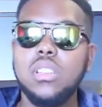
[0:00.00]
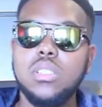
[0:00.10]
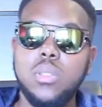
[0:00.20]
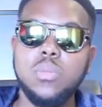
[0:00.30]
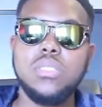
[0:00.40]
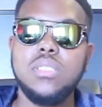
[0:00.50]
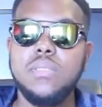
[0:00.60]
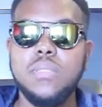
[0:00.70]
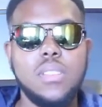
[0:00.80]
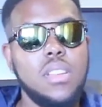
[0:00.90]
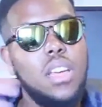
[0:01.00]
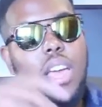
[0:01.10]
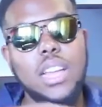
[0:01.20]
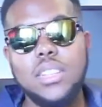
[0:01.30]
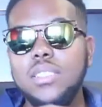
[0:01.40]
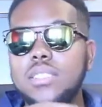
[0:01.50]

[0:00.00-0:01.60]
exclusive and